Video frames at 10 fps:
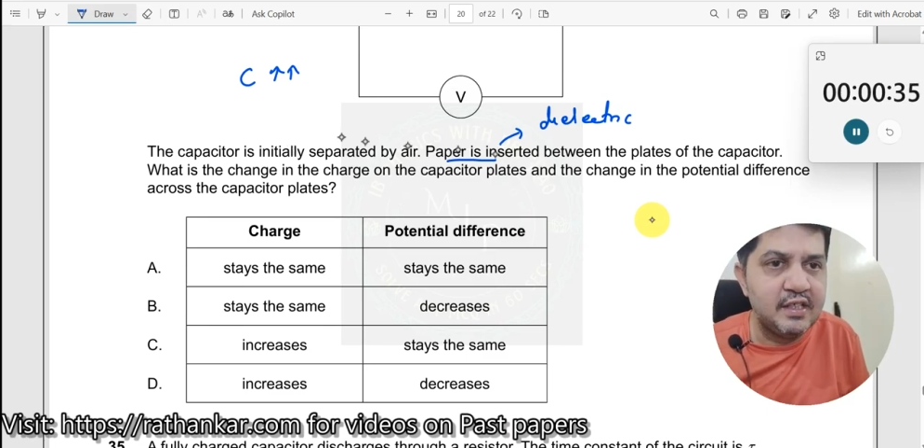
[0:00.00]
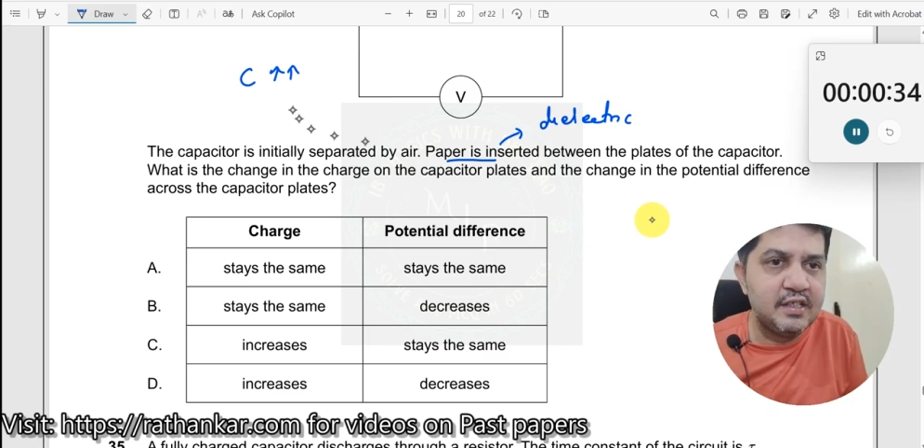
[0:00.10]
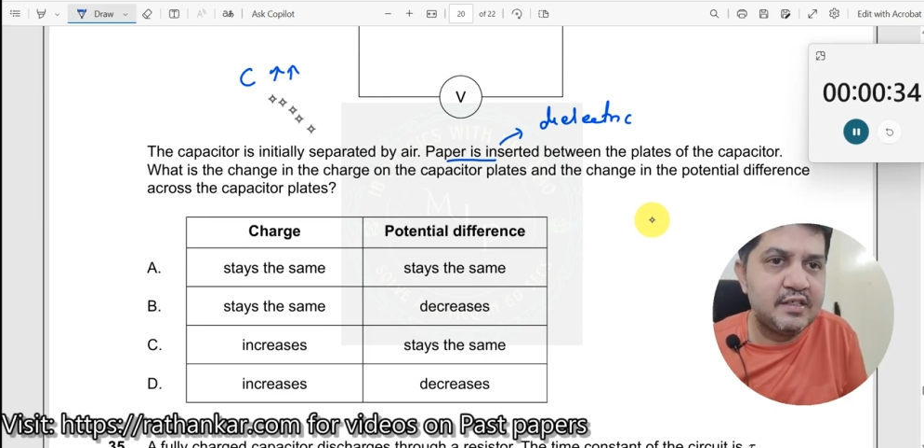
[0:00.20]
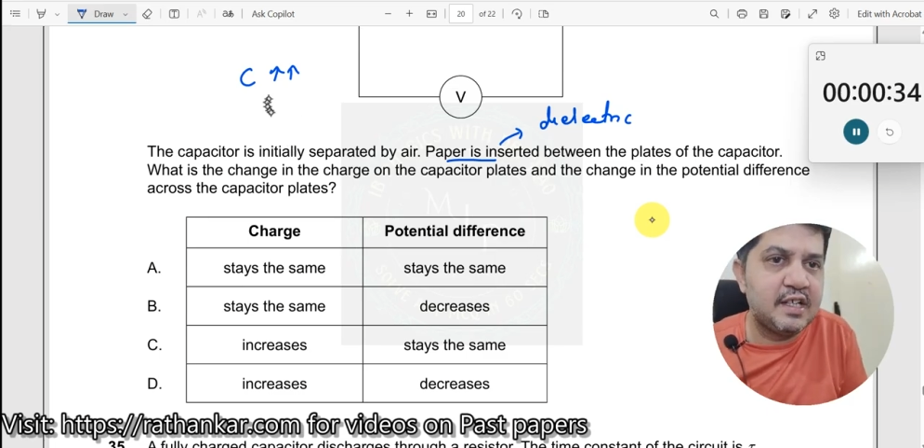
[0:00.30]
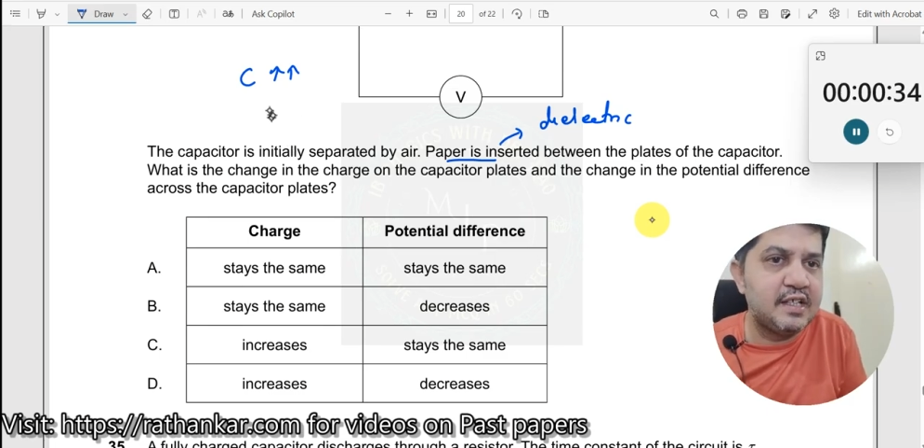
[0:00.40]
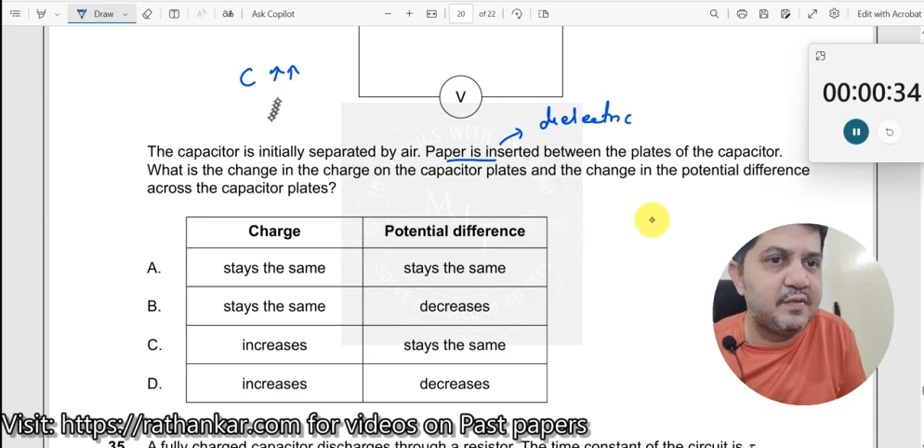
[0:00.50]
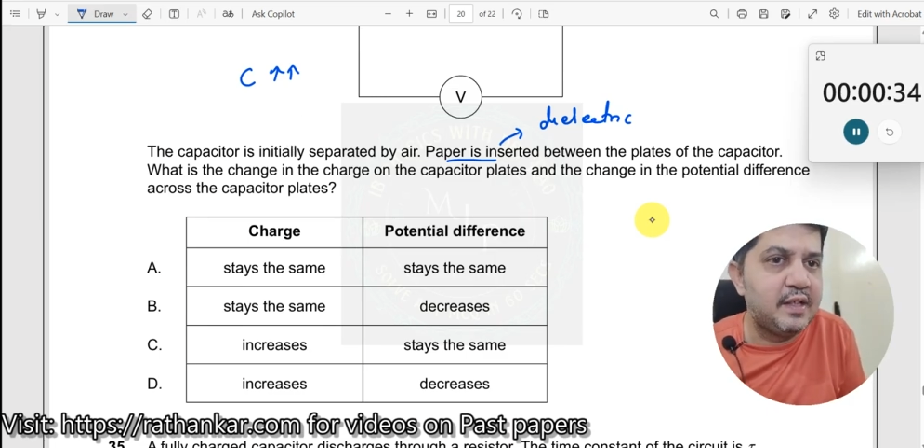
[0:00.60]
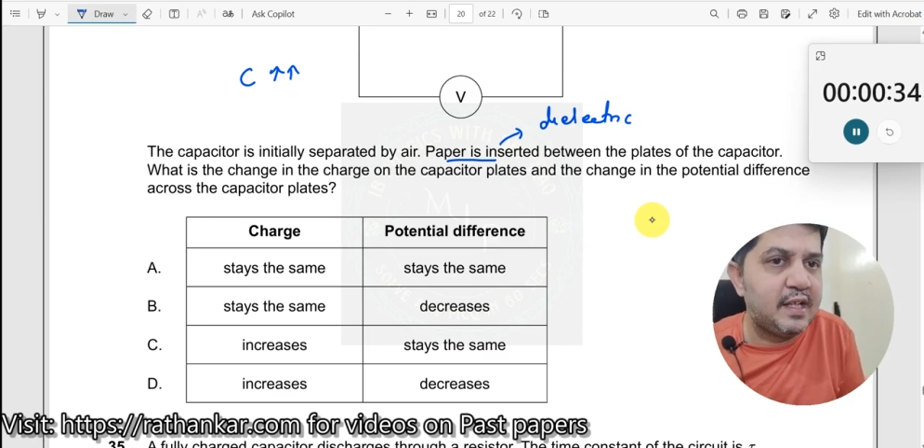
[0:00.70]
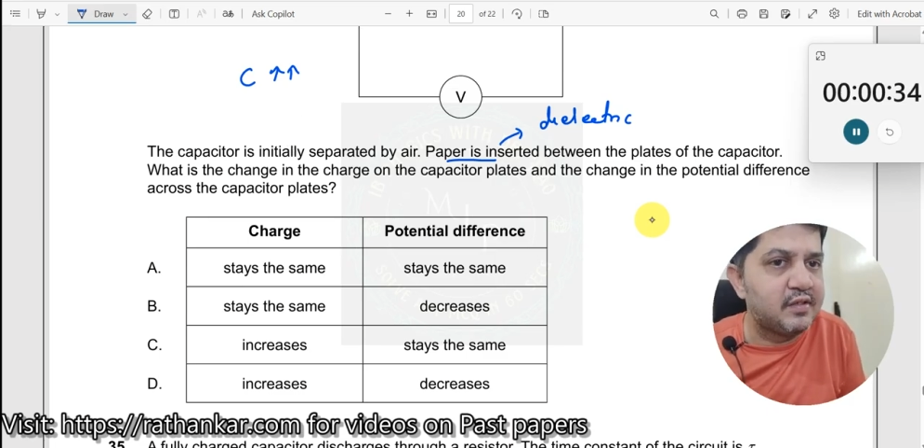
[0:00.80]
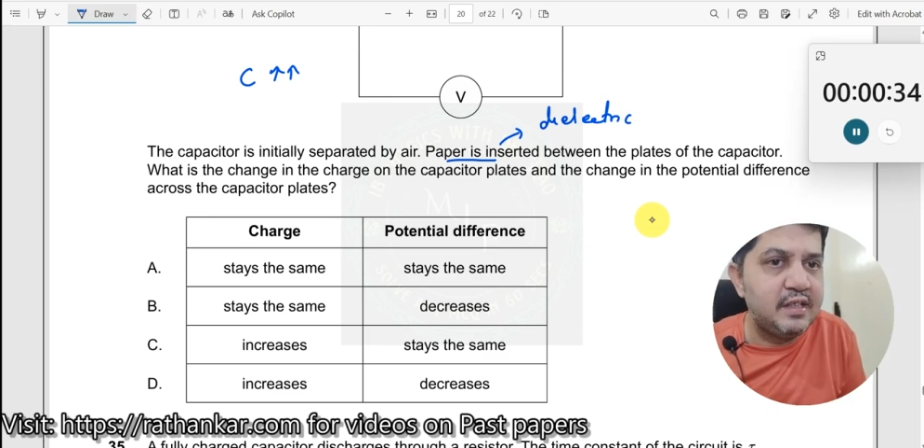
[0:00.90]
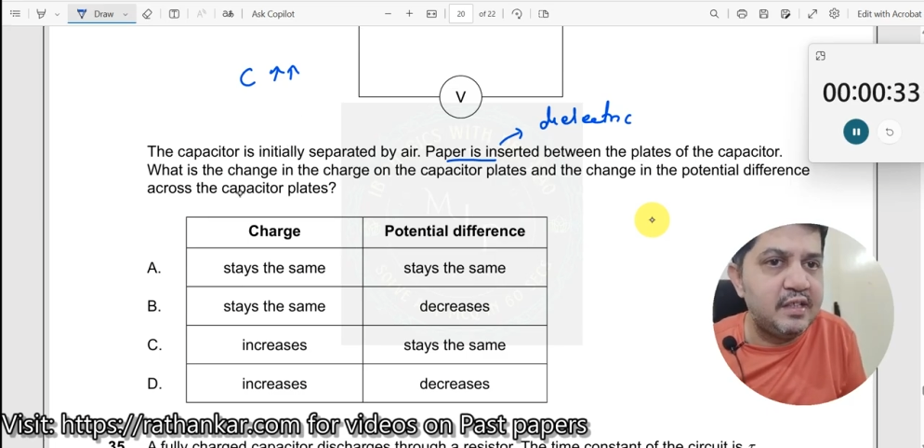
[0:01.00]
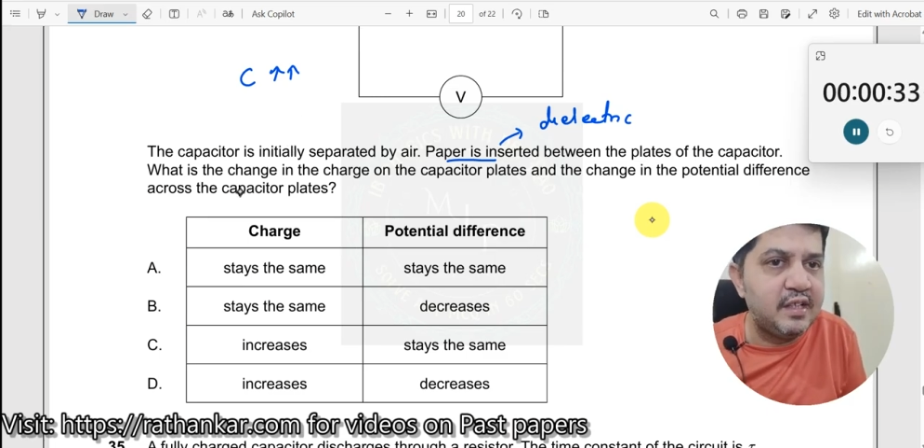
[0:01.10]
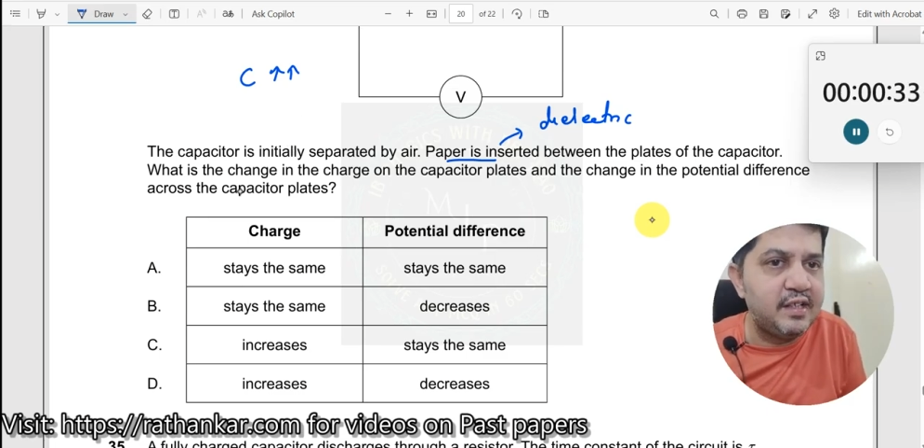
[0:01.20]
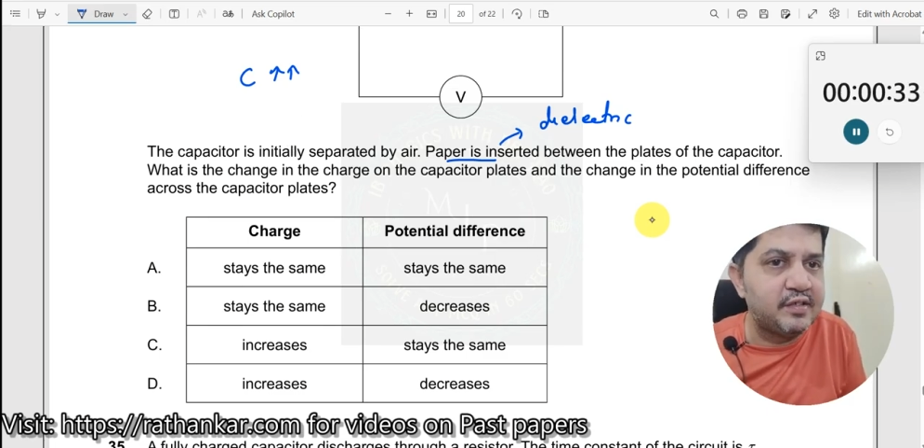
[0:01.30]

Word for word: Charge will also increase.